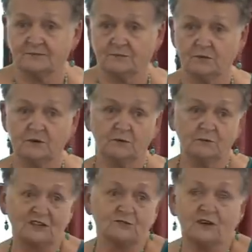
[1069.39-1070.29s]
We
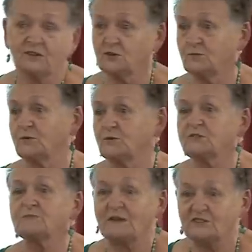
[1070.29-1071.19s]
would much rather you poo
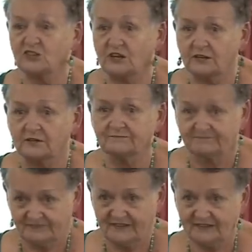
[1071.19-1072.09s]
sponge cake,
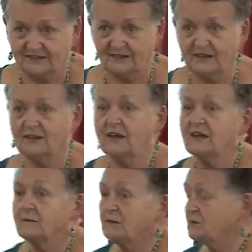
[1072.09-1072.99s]
okay?
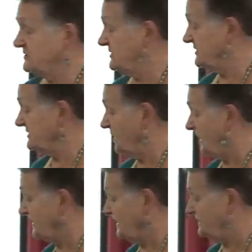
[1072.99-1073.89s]
Because this is
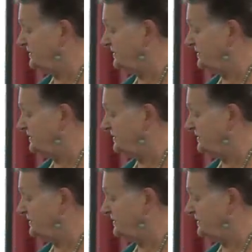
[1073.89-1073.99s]
like an